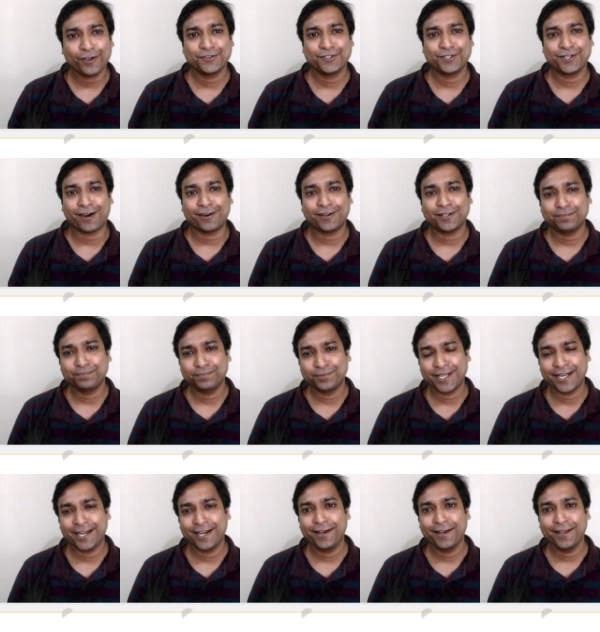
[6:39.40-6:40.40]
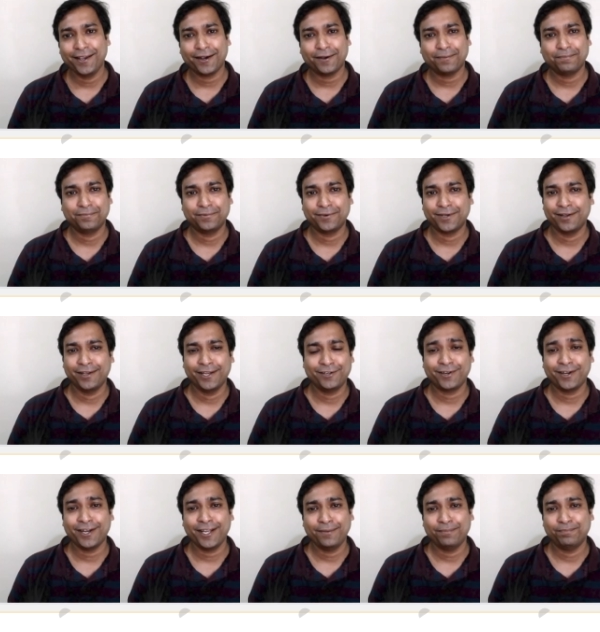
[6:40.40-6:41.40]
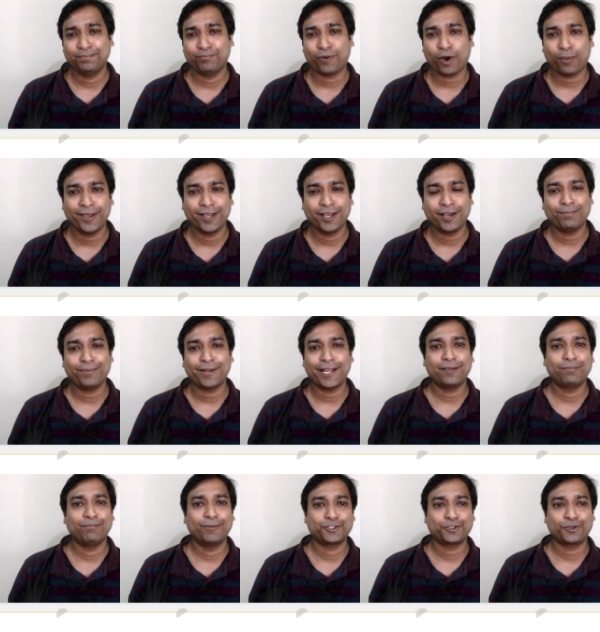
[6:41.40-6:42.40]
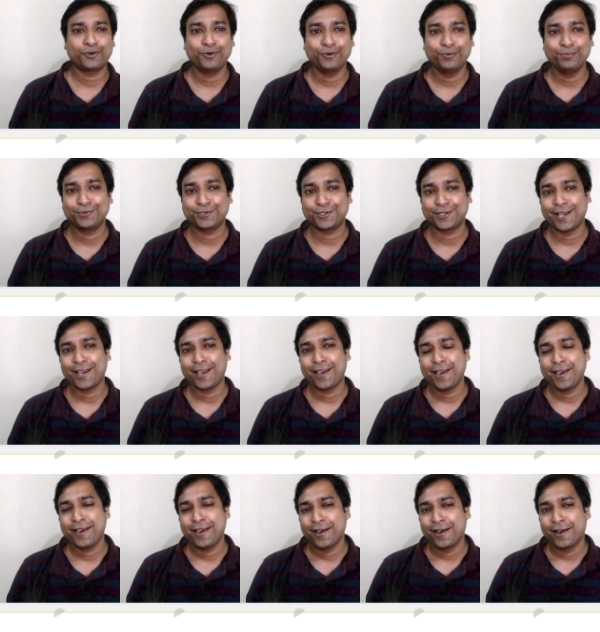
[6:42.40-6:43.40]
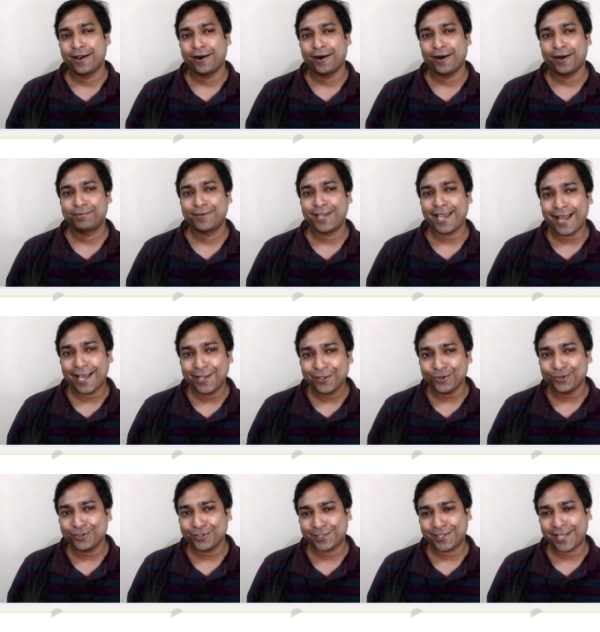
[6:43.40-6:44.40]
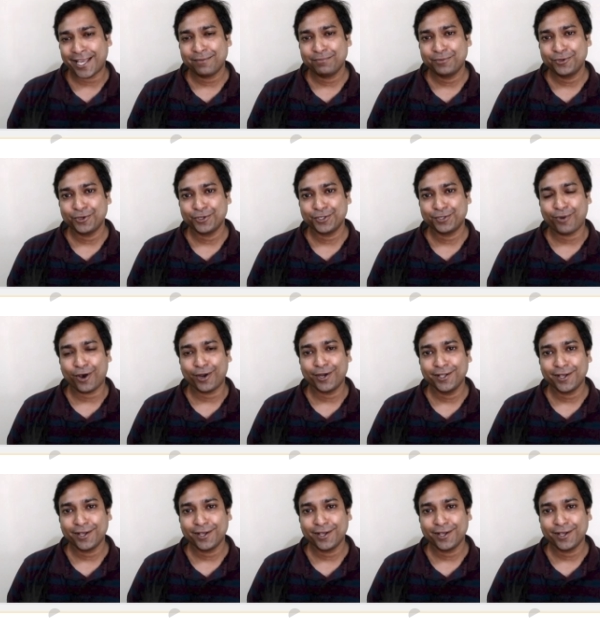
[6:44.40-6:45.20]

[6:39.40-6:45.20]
of startups in India literally popping up like mushrooms. Uh, can Anthos help those born